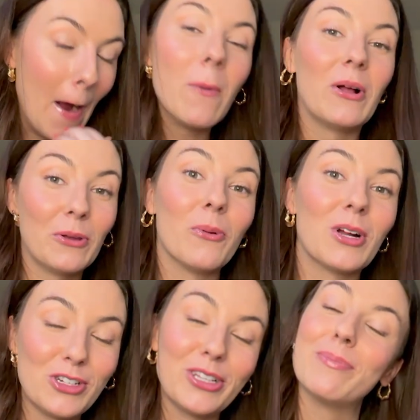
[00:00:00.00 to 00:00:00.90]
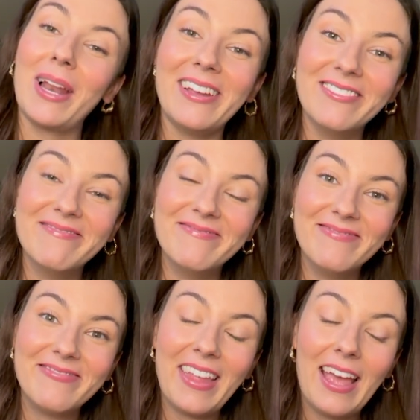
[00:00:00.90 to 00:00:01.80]
while they were watching the play.
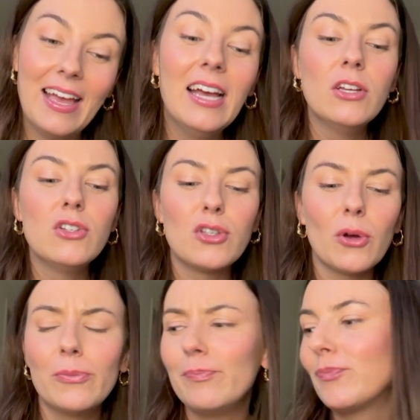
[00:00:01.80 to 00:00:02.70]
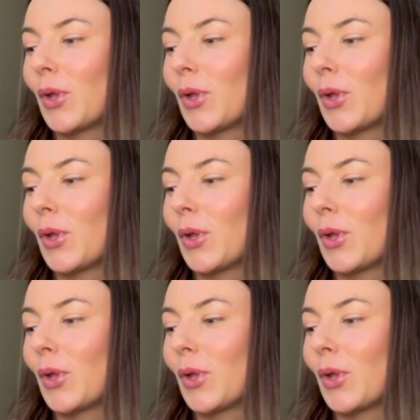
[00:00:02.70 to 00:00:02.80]
So